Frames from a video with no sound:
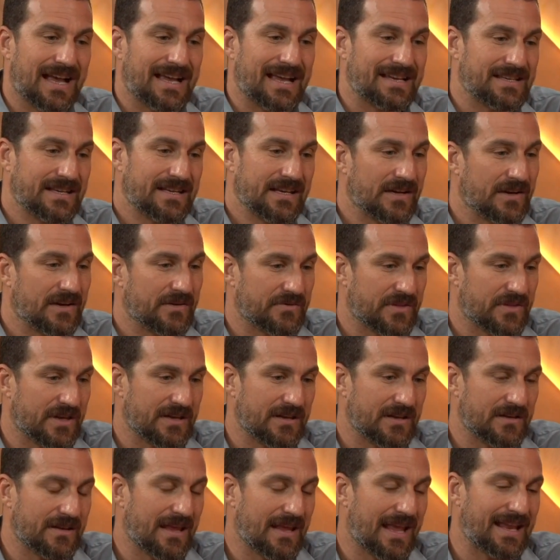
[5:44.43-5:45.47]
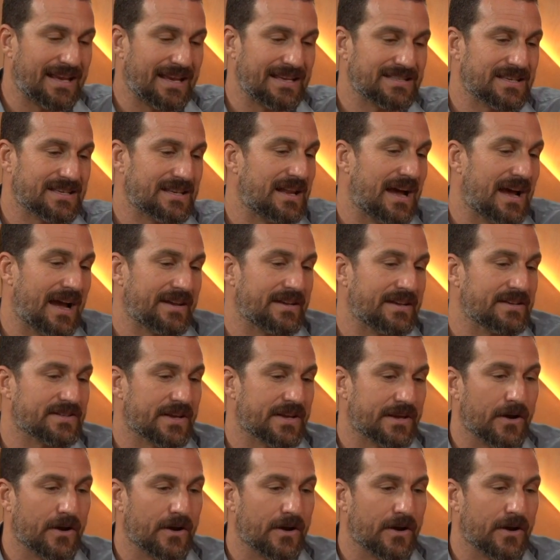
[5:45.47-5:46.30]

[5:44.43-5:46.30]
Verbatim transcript: idea of the 80s and 90s,